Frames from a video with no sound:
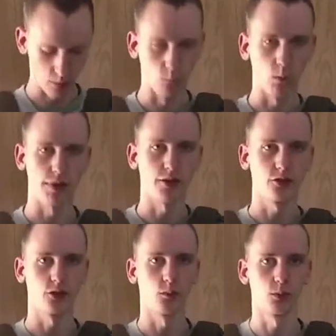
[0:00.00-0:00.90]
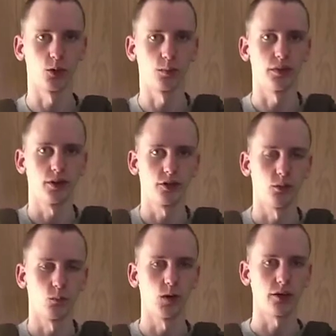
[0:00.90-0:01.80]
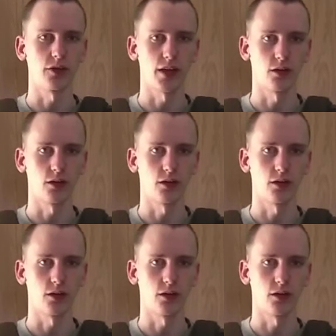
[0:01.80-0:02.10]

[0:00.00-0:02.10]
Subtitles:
When this is on properly, because it weighs down